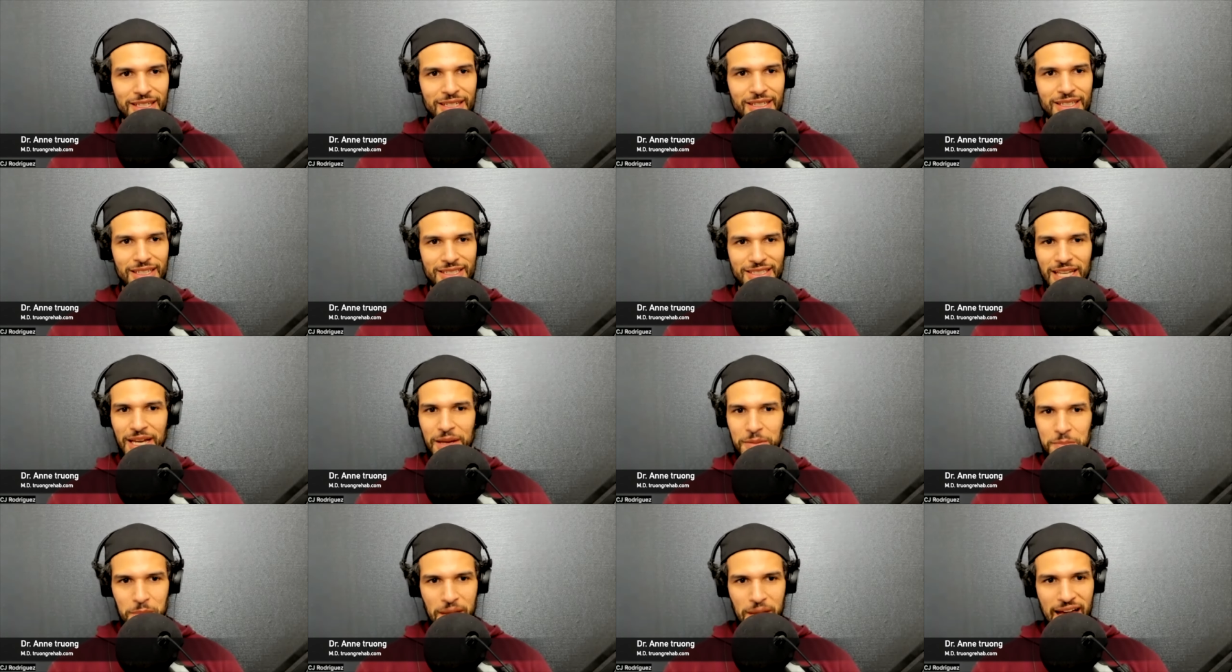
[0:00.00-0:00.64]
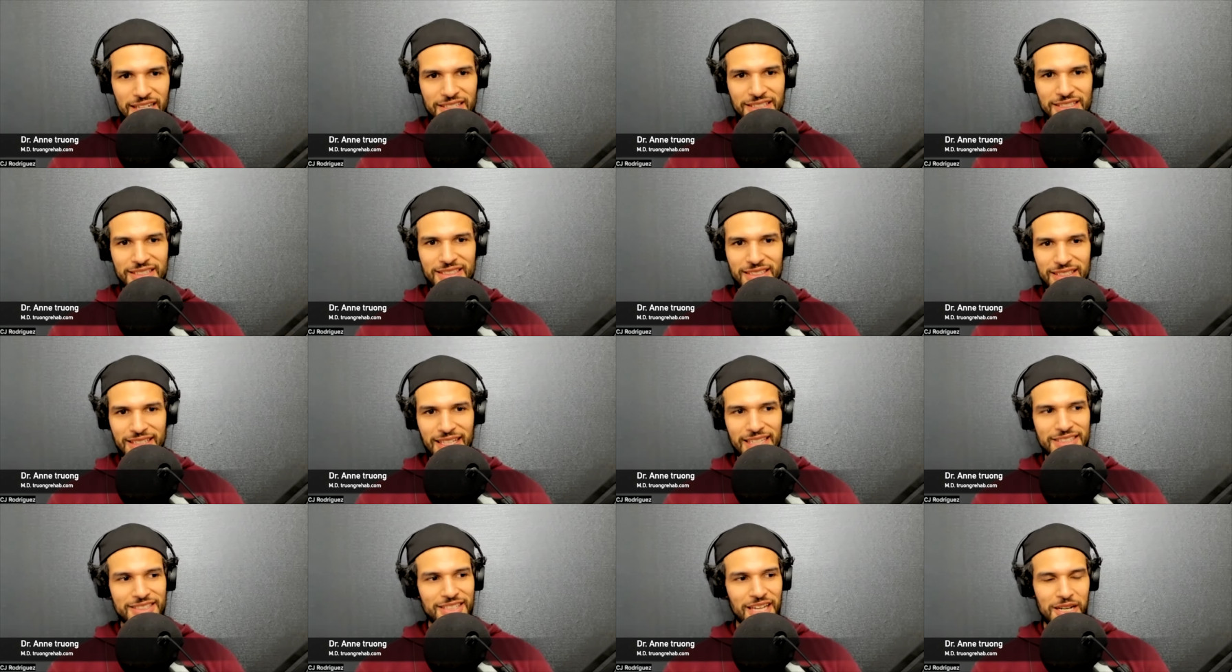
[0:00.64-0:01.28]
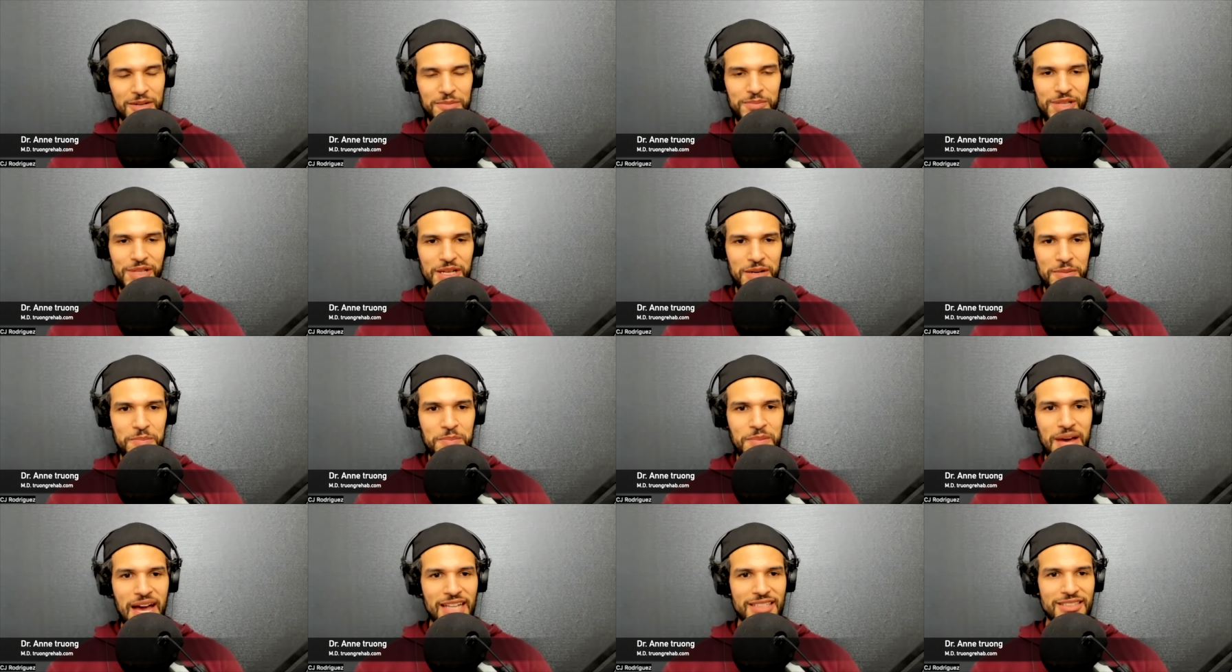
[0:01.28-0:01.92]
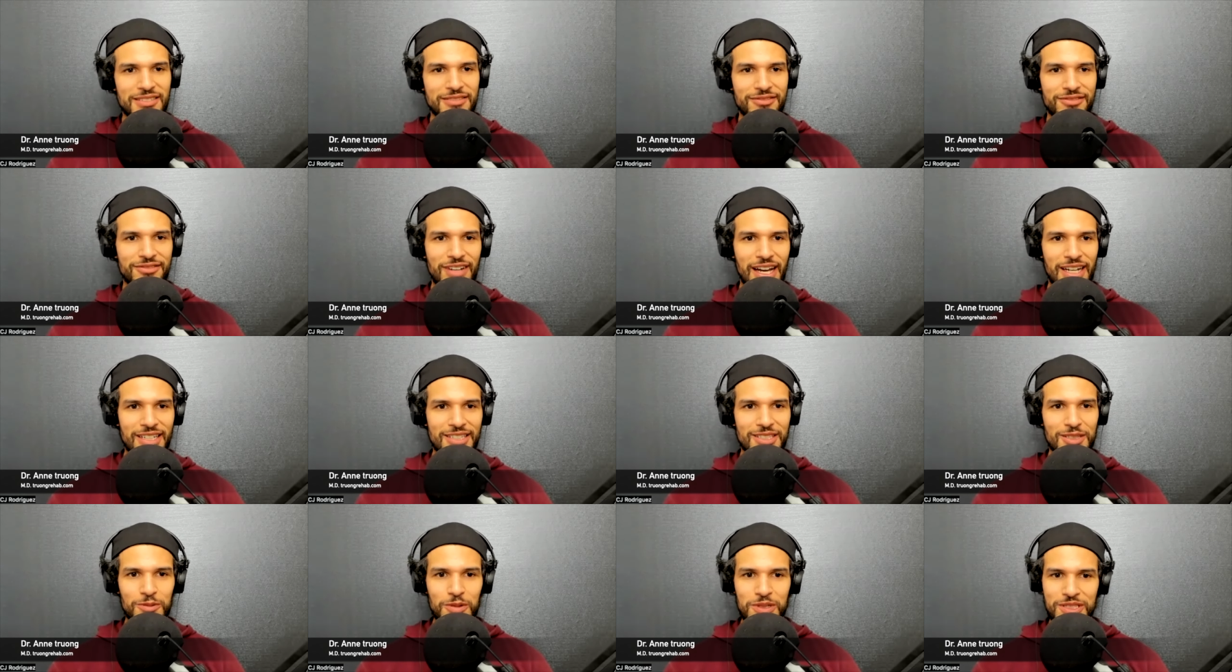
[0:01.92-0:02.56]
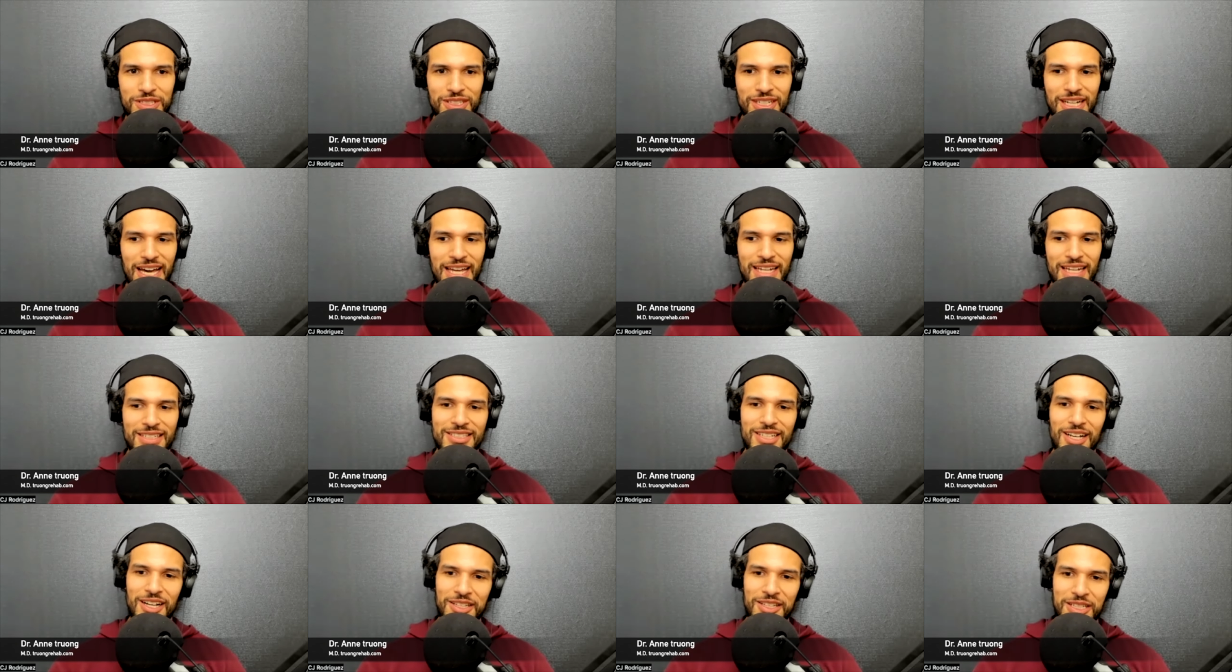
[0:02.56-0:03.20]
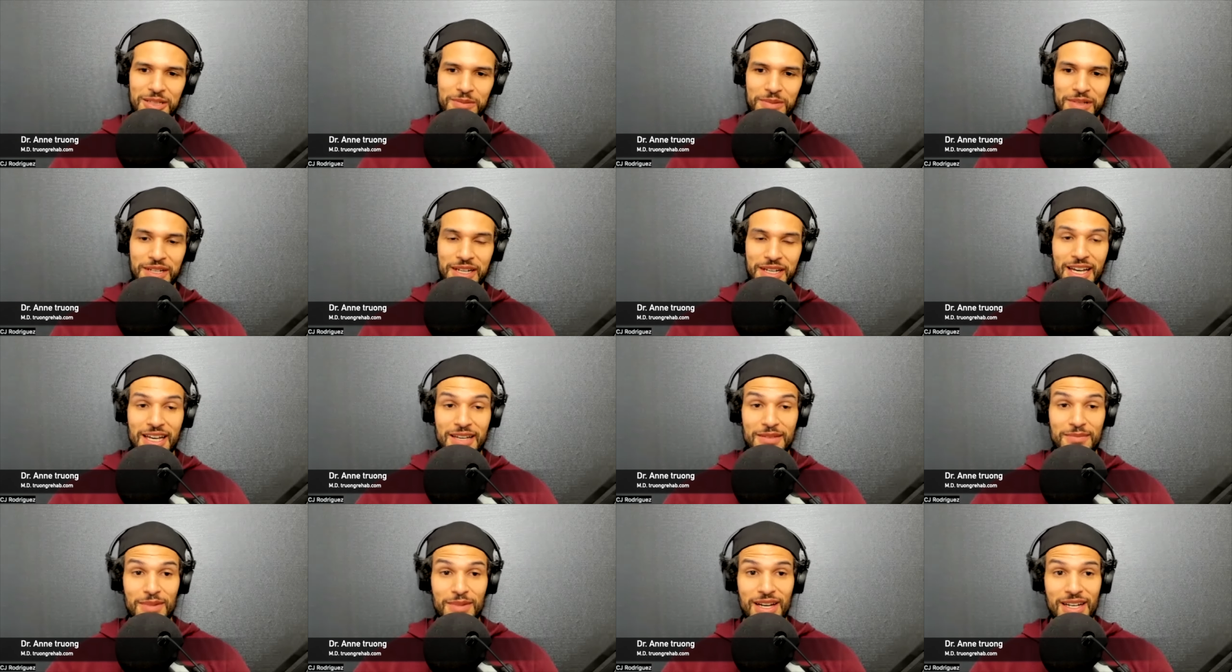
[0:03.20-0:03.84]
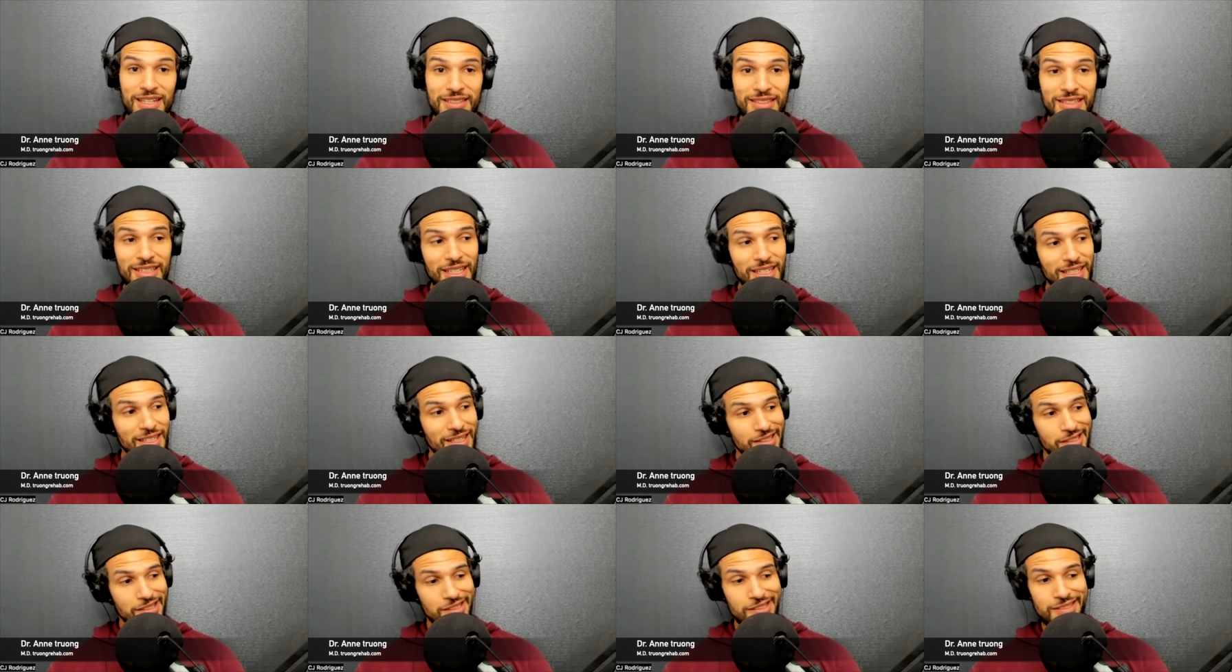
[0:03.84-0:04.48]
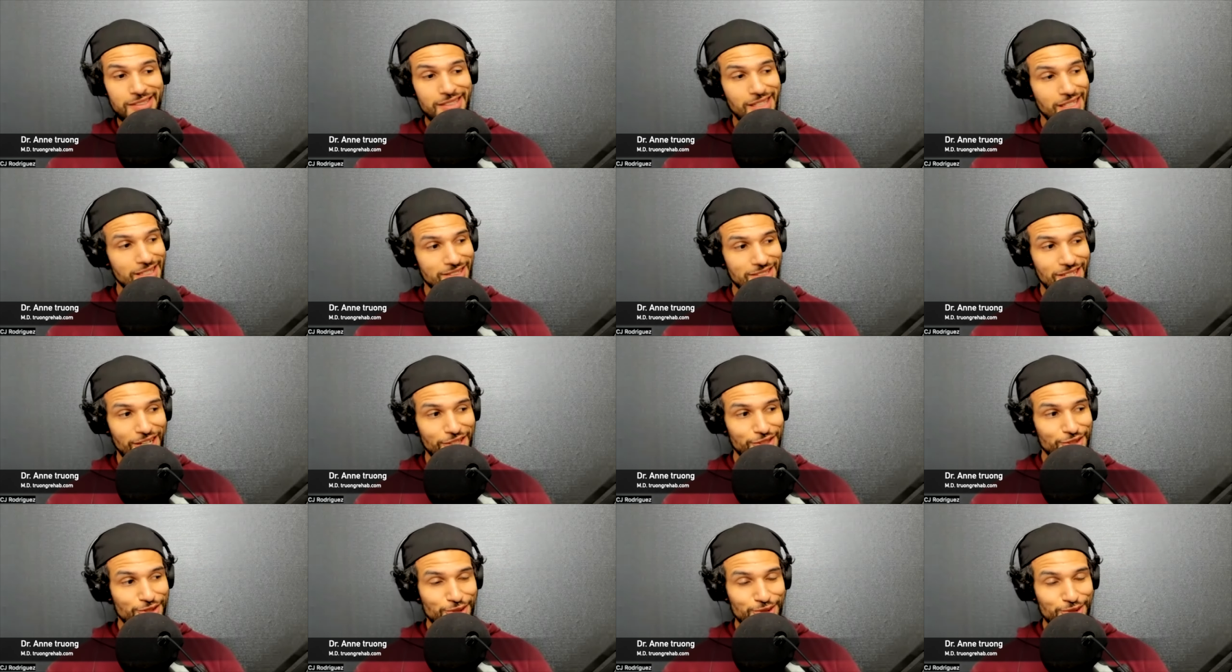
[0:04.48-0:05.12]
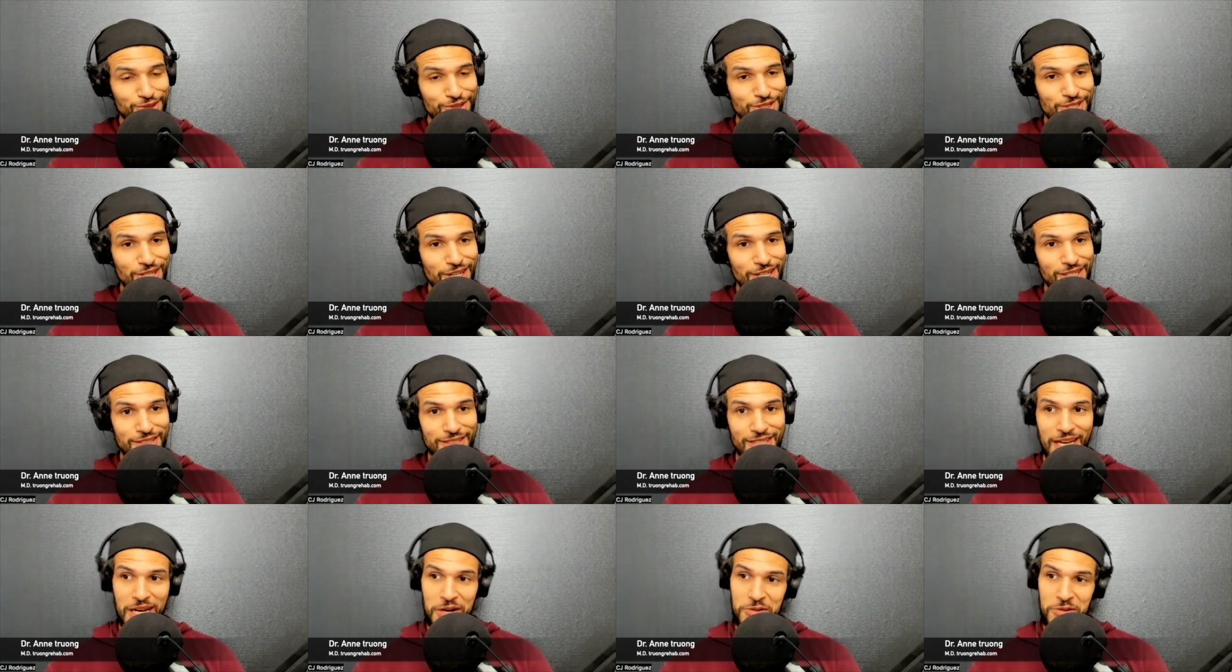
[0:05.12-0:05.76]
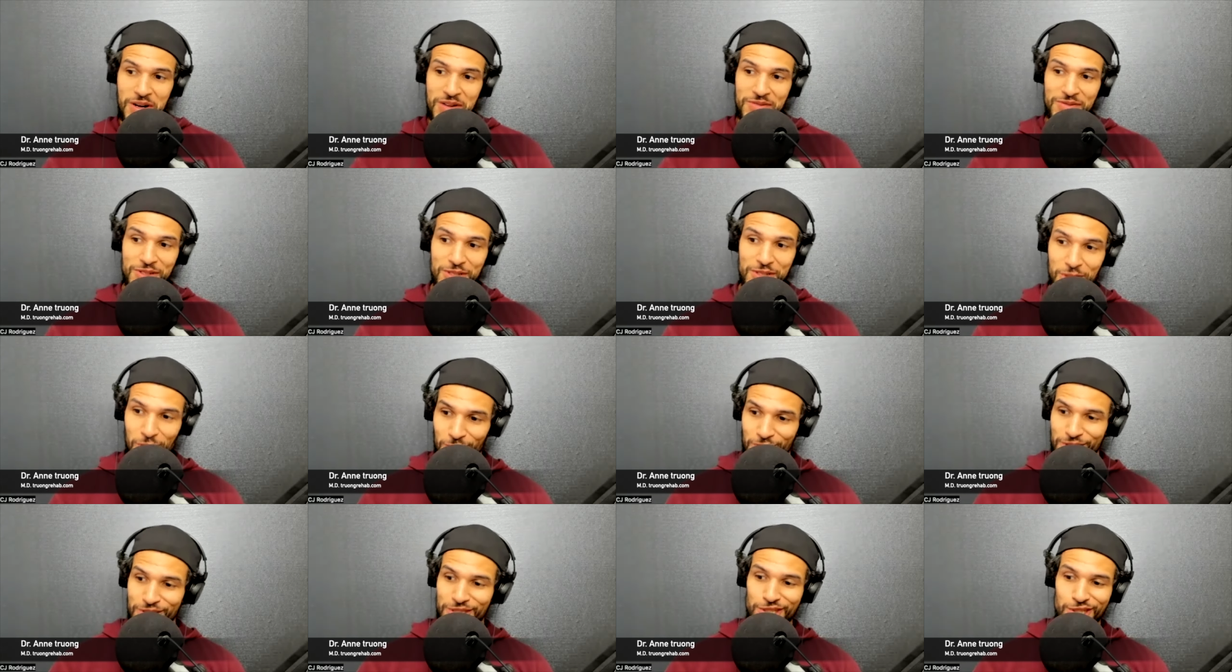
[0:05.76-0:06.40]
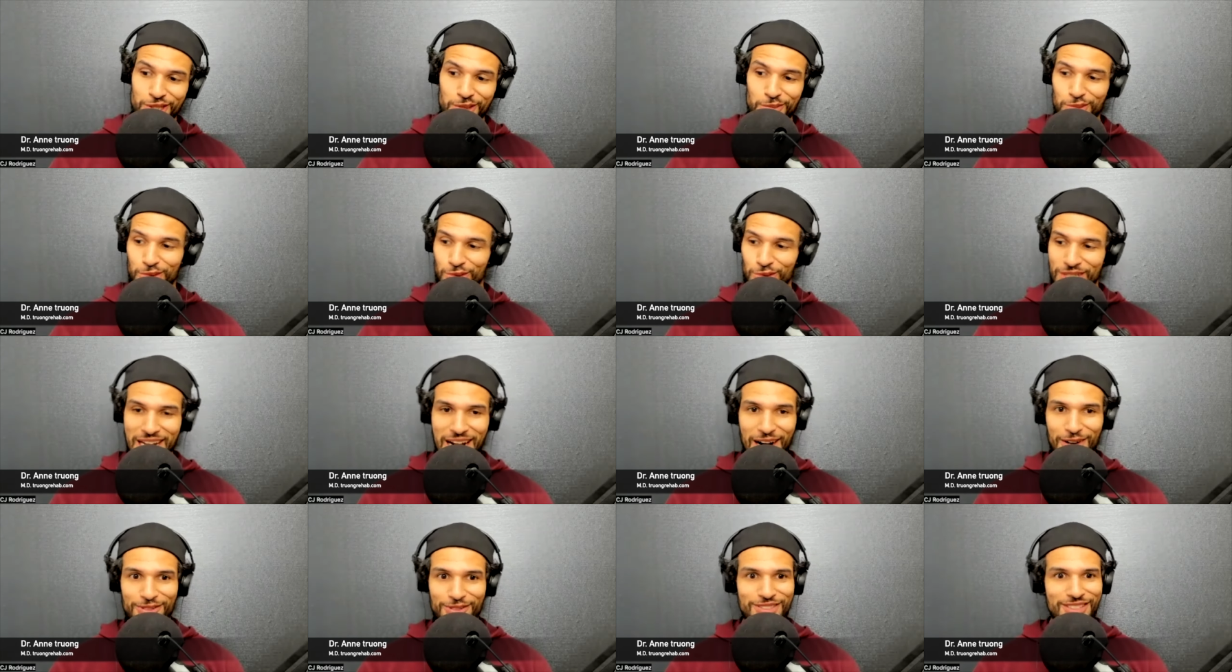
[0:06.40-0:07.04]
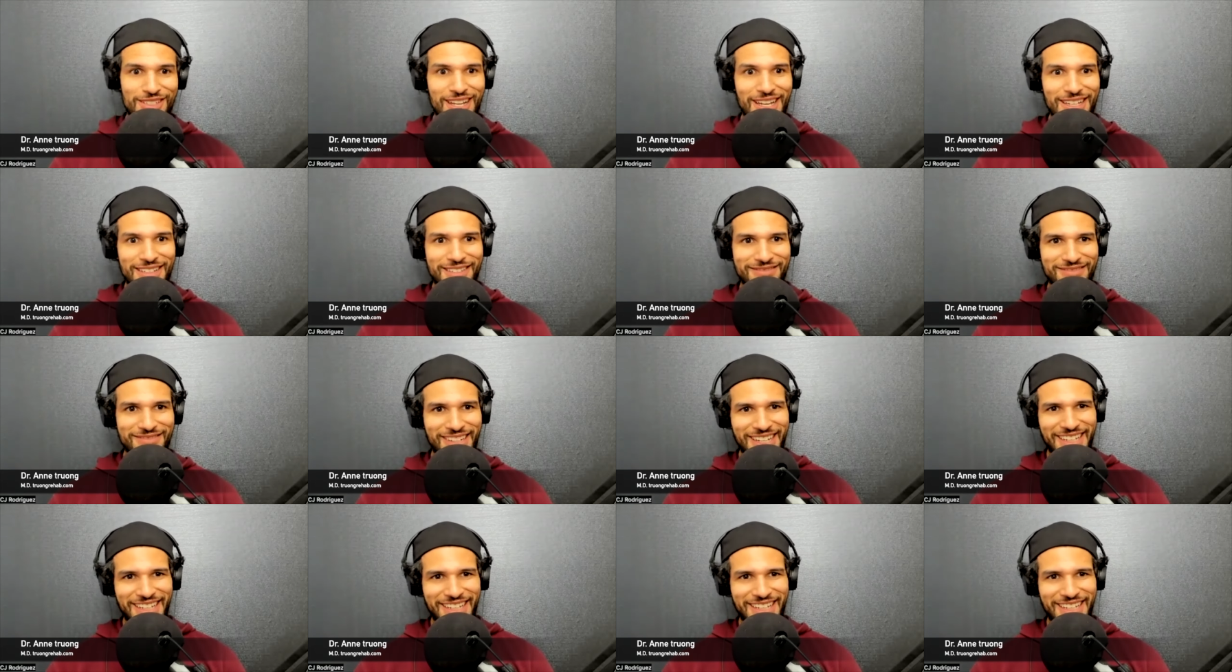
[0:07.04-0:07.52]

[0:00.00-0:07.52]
Because I imagine that's got to play a massive factor when you're kind of telling them, like, "Hey, man, your testosterone sucks. However, you only sleep three hours a night."